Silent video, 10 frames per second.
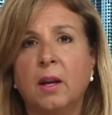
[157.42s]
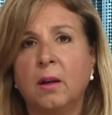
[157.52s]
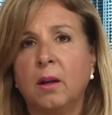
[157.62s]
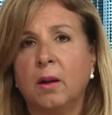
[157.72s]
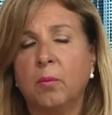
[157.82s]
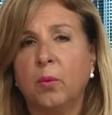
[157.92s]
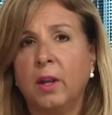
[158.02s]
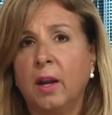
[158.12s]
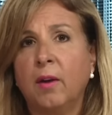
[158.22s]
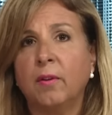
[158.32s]
and um,
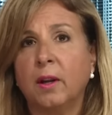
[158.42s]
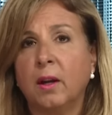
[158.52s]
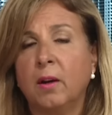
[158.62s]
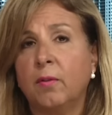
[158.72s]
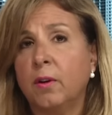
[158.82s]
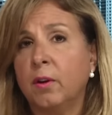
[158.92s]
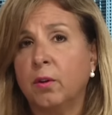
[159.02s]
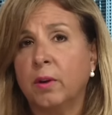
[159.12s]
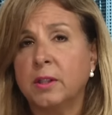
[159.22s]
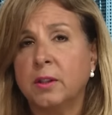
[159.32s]
we have, again, a very
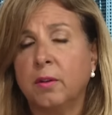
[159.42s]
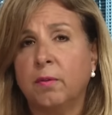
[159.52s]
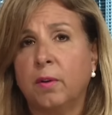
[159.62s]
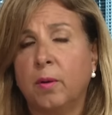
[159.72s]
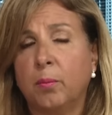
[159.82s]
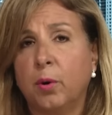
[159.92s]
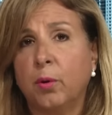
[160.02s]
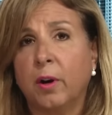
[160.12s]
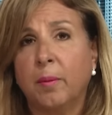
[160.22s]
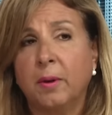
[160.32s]
aggressive um,
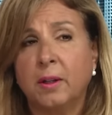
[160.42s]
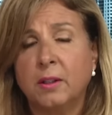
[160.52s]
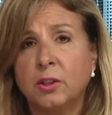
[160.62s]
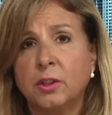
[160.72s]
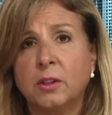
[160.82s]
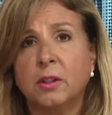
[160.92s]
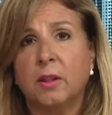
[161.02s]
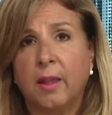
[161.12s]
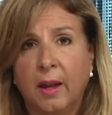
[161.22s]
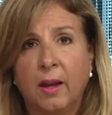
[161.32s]
program. In addition
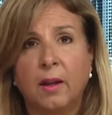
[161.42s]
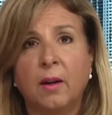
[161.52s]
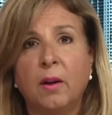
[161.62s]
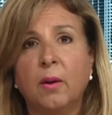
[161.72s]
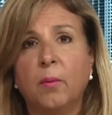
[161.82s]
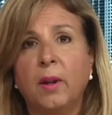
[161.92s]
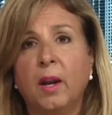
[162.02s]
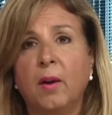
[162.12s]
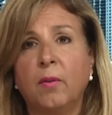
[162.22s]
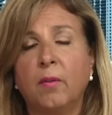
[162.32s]
to that, mm -hmm. we
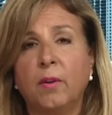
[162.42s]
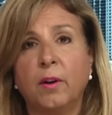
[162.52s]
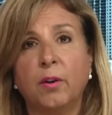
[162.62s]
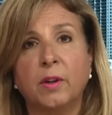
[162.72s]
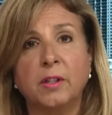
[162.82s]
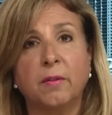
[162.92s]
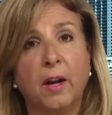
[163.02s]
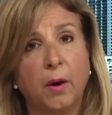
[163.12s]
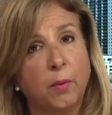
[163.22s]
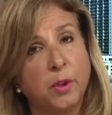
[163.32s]
have a very aggressive
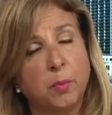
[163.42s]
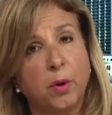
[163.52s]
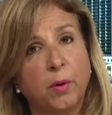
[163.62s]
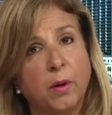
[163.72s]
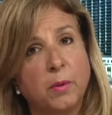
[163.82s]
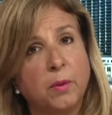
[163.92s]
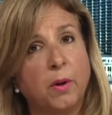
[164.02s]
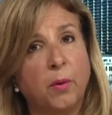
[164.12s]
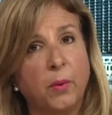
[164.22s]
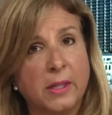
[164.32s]
outreach program to
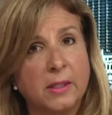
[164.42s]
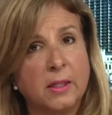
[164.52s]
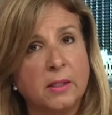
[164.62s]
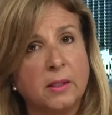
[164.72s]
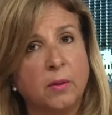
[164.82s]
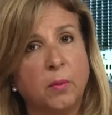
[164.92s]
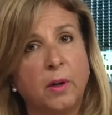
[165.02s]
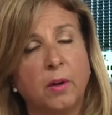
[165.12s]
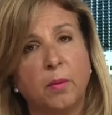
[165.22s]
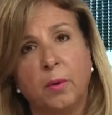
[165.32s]
our residents, and
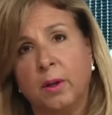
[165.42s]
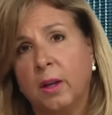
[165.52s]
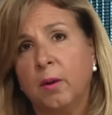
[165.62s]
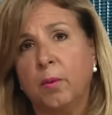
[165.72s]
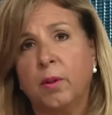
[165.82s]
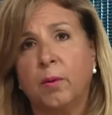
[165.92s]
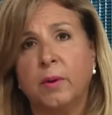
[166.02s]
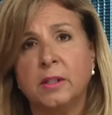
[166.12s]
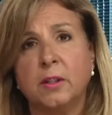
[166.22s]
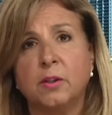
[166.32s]
we are communicating with our
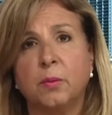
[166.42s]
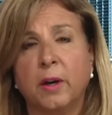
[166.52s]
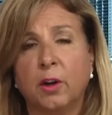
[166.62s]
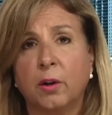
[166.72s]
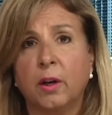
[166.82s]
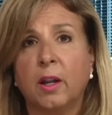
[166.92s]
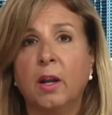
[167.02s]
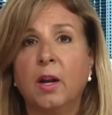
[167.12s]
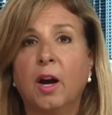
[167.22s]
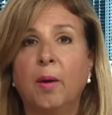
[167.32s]
residents regularly
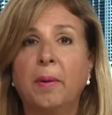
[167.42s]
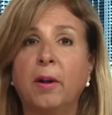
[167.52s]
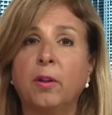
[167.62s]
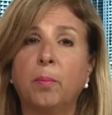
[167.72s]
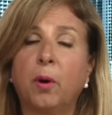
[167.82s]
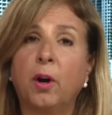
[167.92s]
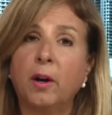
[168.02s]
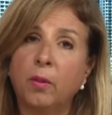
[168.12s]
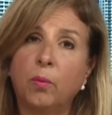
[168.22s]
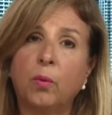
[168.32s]
about the
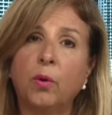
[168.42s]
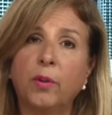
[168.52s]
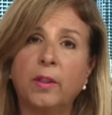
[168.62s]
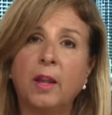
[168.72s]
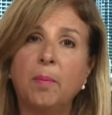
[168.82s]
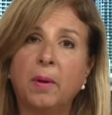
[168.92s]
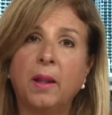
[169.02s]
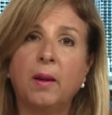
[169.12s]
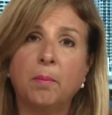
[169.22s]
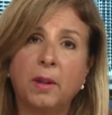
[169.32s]
part and the role that they
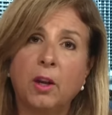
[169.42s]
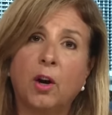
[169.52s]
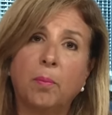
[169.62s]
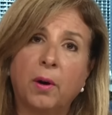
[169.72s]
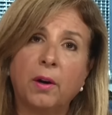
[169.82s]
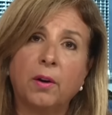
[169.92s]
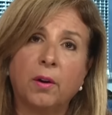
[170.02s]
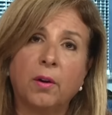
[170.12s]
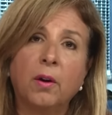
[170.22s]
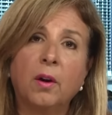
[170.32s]
play in being our
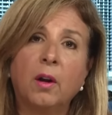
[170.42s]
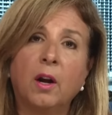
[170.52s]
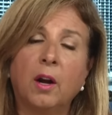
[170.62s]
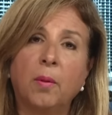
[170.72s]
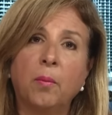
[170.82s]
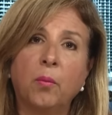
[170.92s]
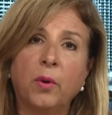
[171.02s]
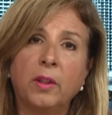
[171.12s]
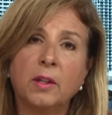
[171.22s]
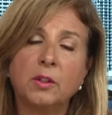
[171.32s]
partner um,
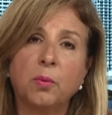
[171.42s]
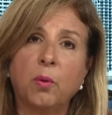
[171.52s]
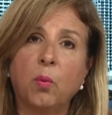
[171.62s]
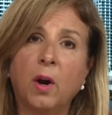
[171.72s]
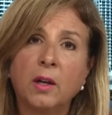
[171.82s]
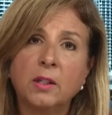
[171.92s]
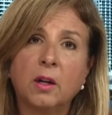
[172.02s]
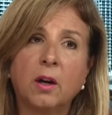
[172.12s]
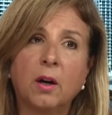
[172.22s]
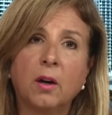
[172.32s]
with this. We want and
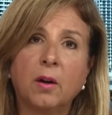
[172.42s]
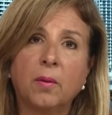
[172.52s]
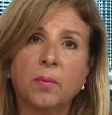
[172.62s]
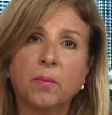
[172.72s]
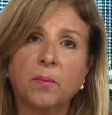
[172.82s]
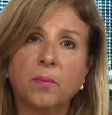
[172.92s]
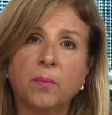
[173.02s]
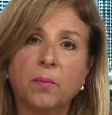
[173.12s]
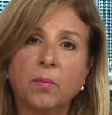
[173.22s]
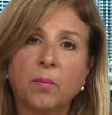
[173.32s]
what are, our, and pardon me, what are